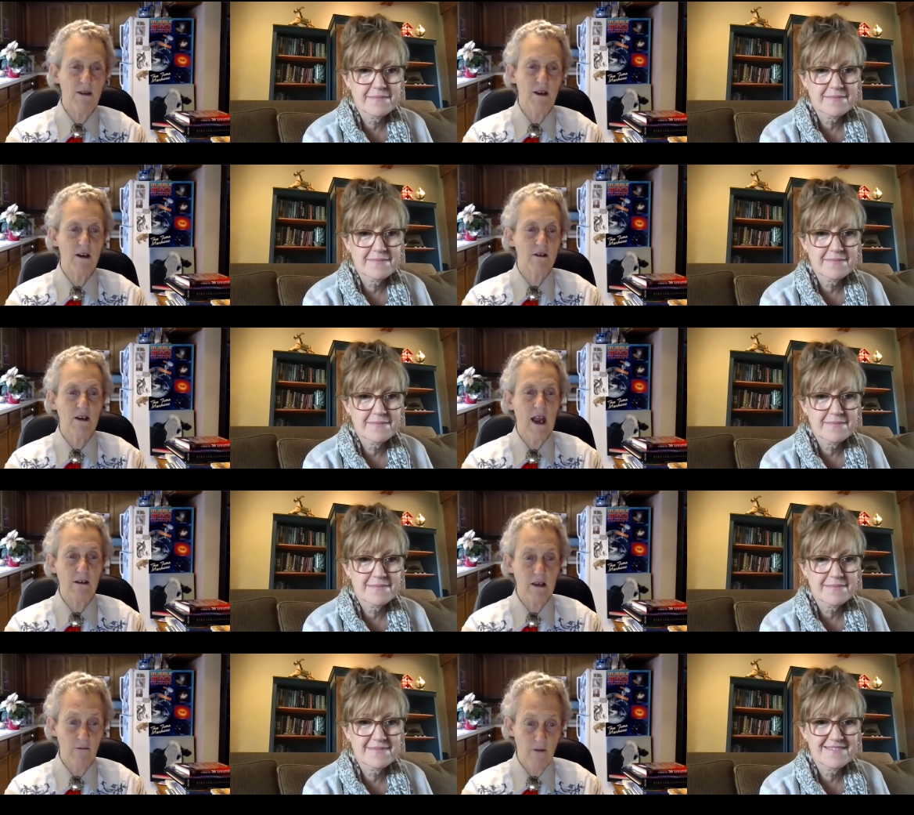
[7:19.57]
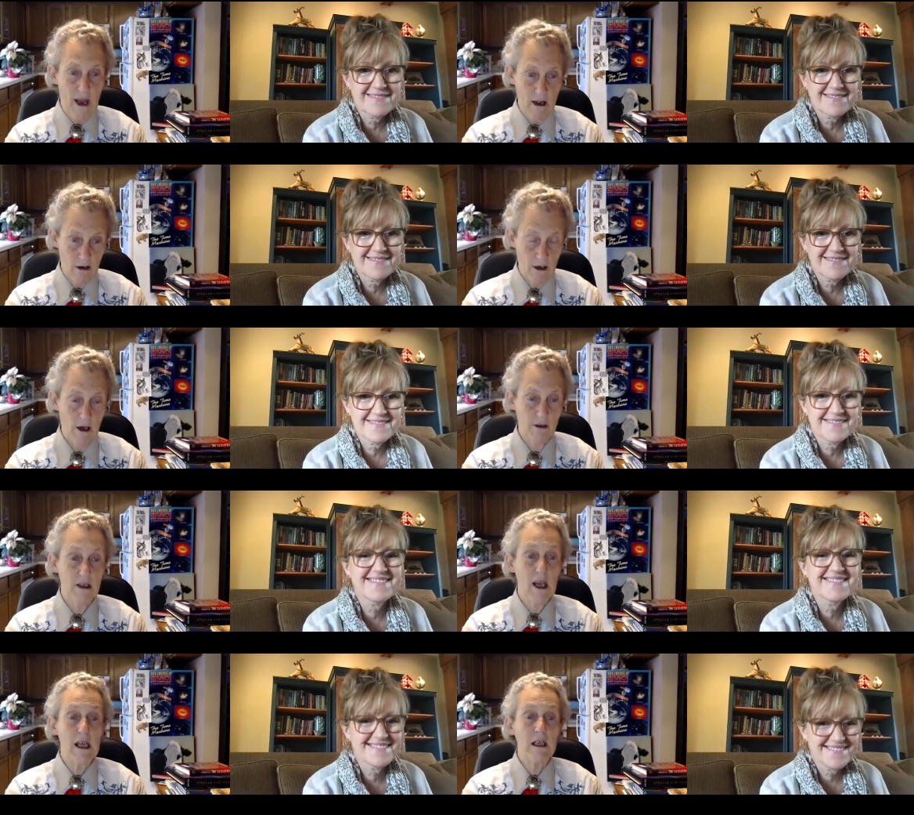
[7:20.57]
Speaker 1: it at the county fair on
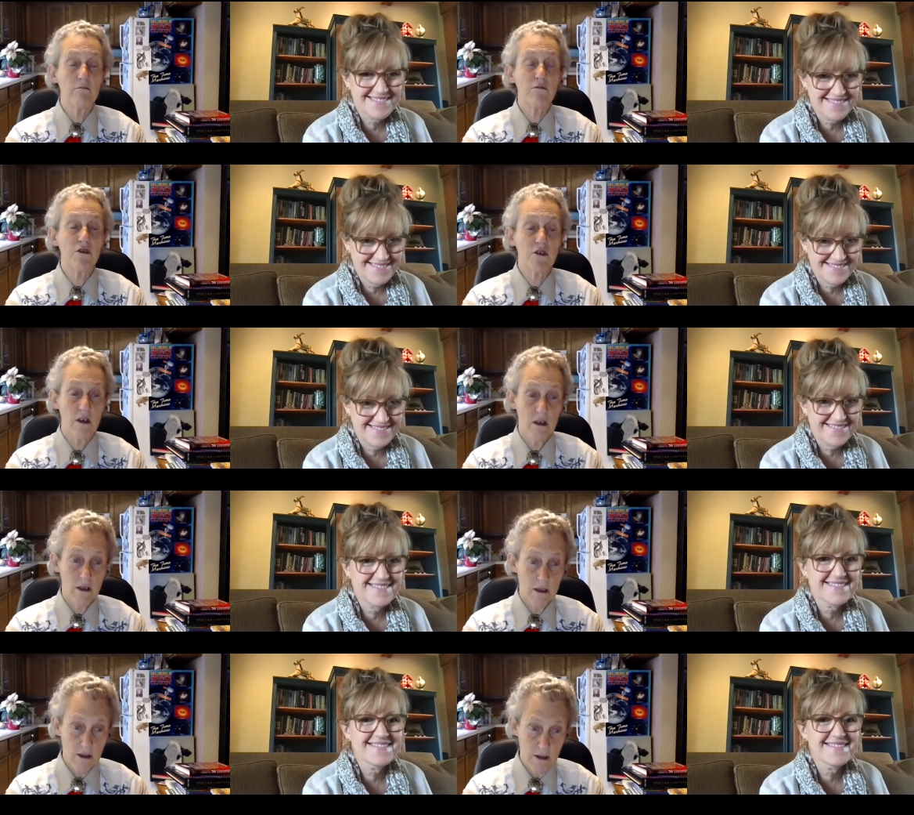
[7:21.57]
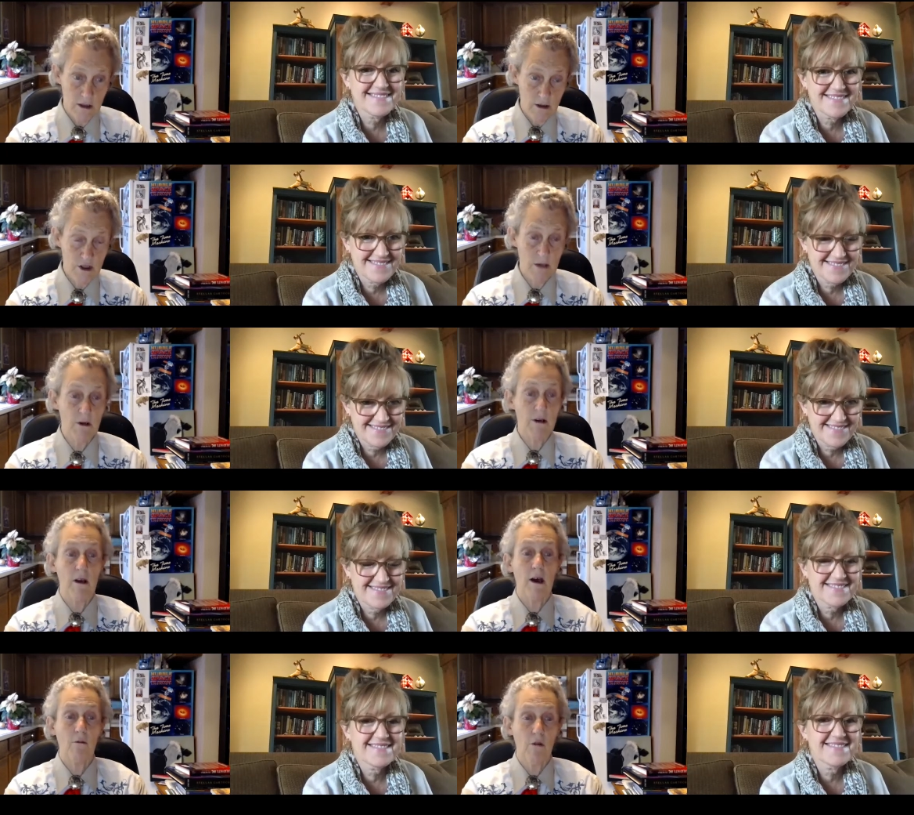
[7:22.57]
games. You see, but
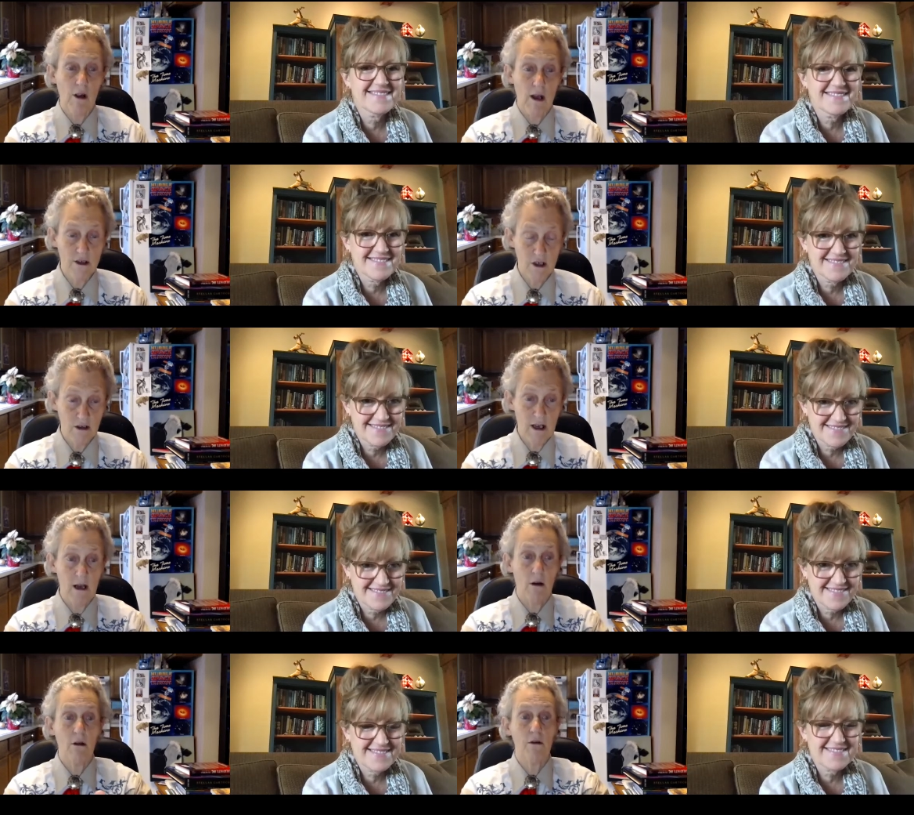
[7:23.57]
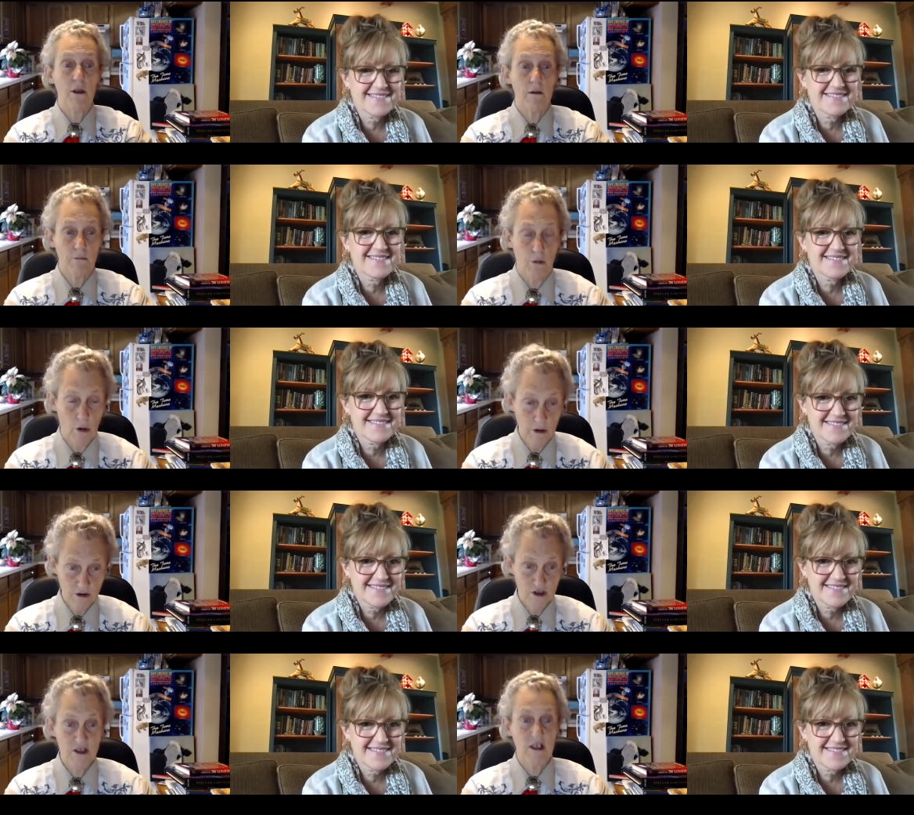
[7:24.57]
I'm realizing now the important
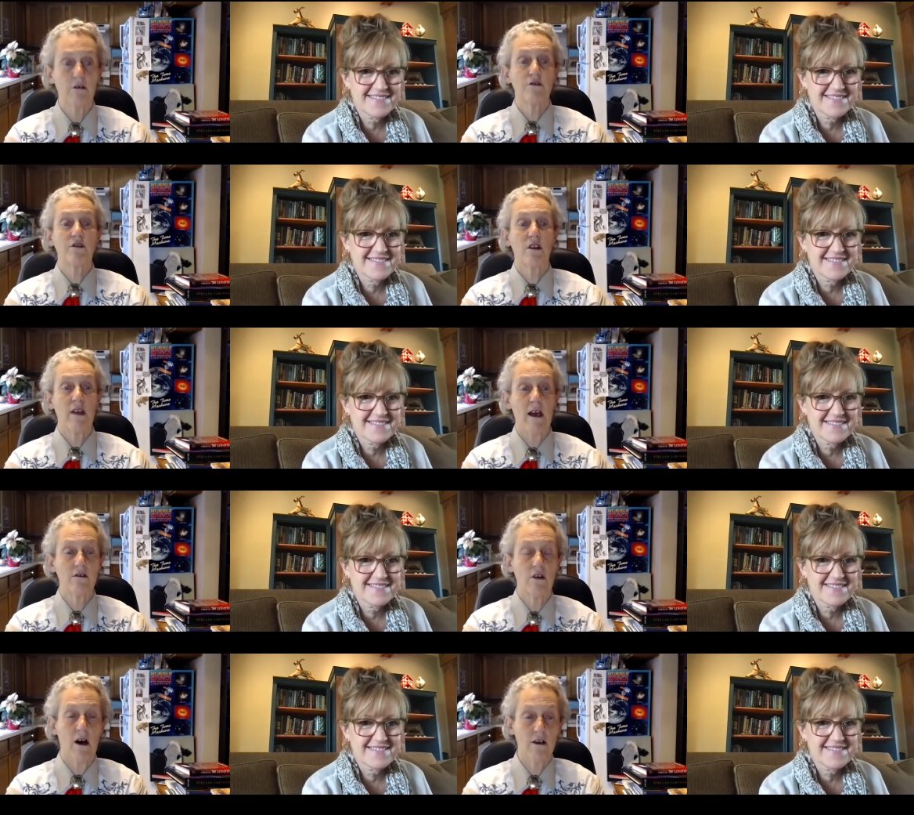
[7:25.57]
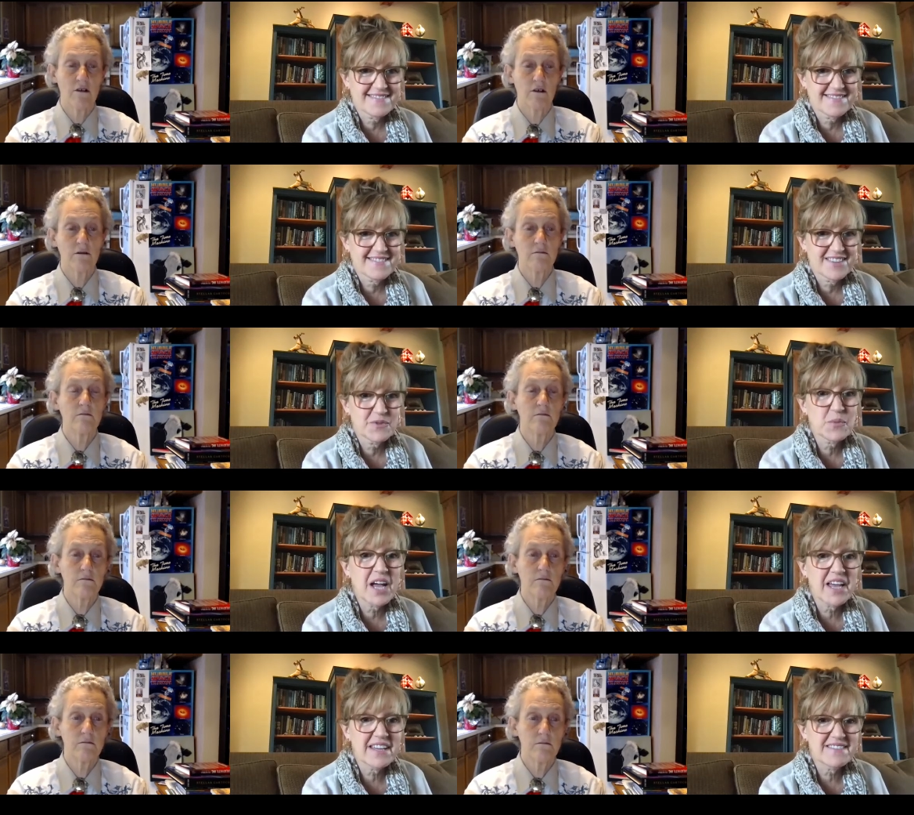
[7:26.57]
Speaker 2: skills that that taught.
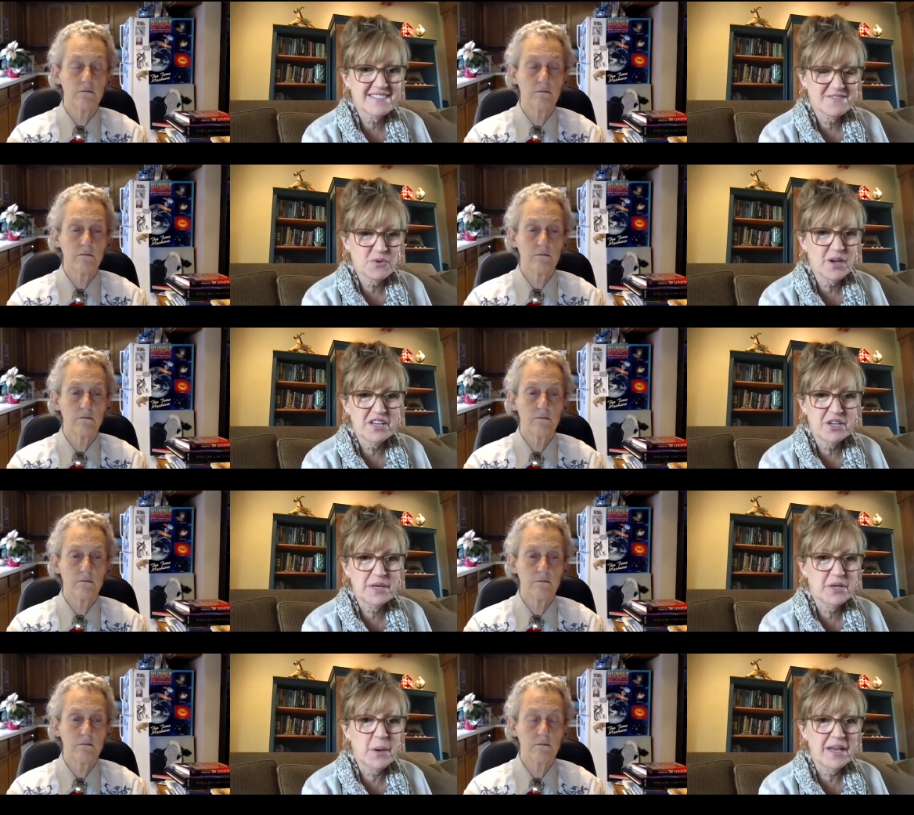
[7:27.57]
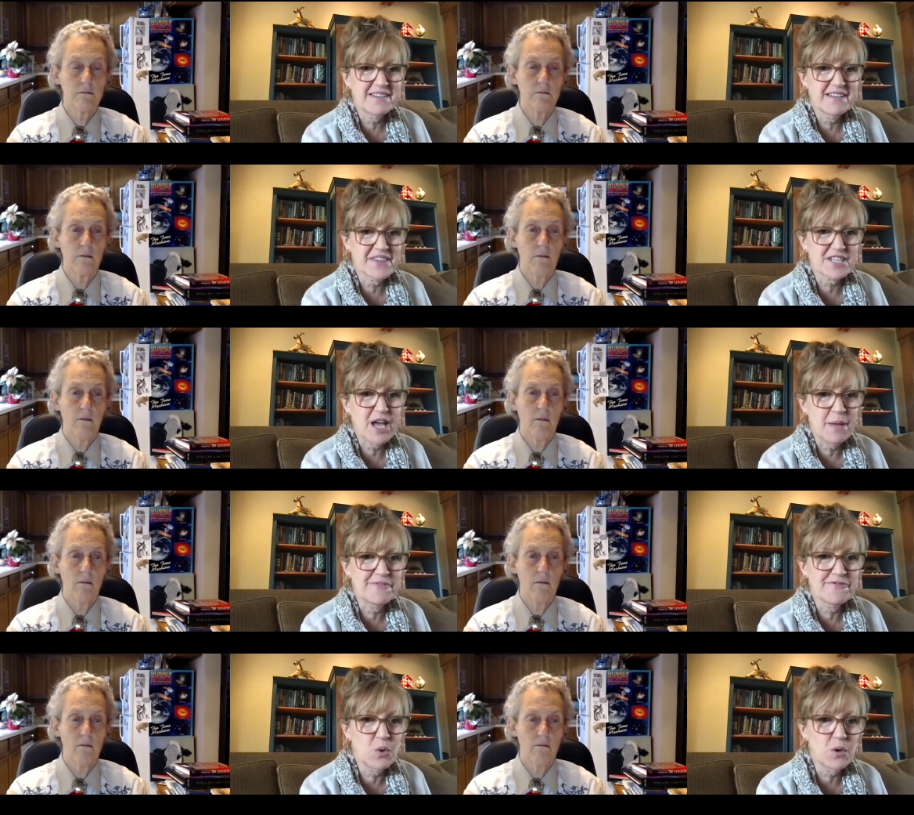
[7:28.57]
Right, right. You had no idea at the time,
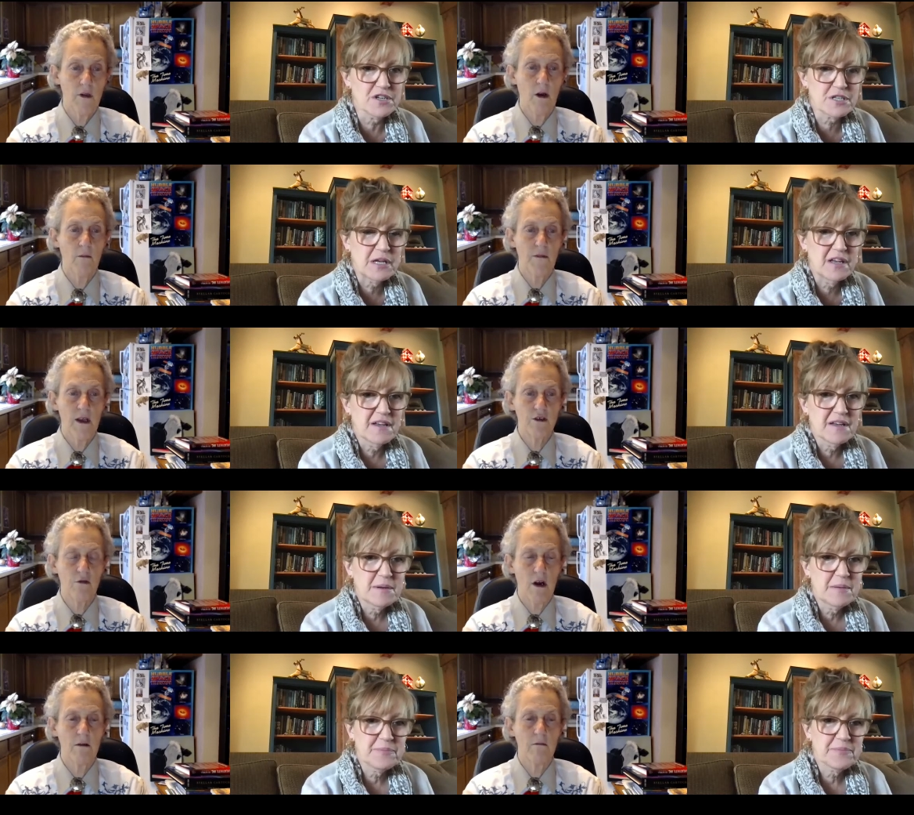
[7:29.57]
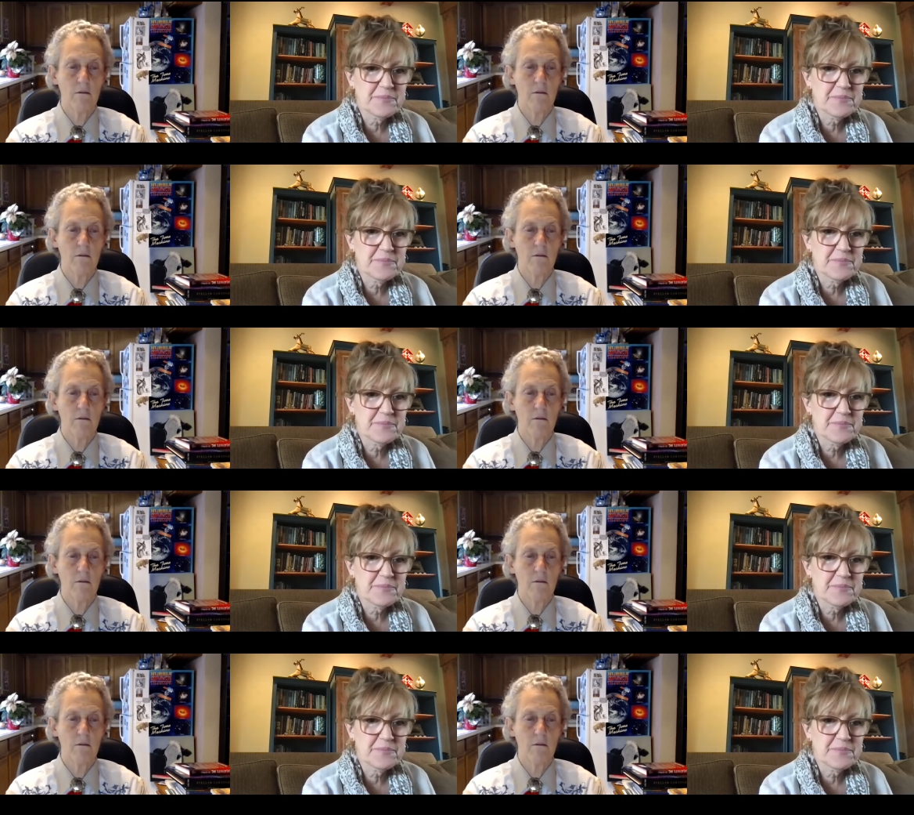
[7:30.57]
of course. That's right.